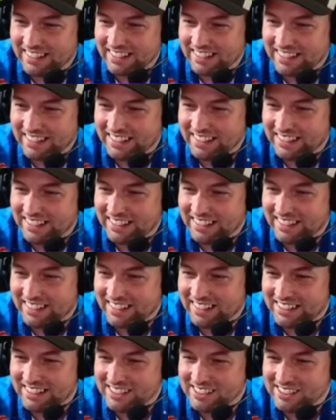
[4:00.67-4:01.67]

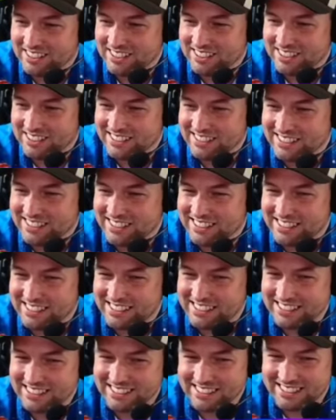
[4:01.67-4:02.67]

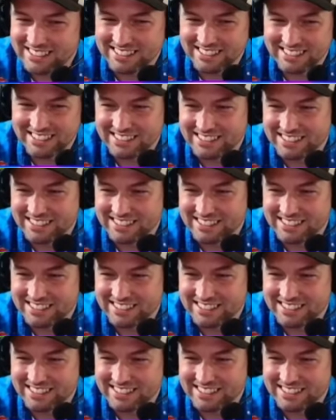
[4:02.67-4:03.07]
(not speaking)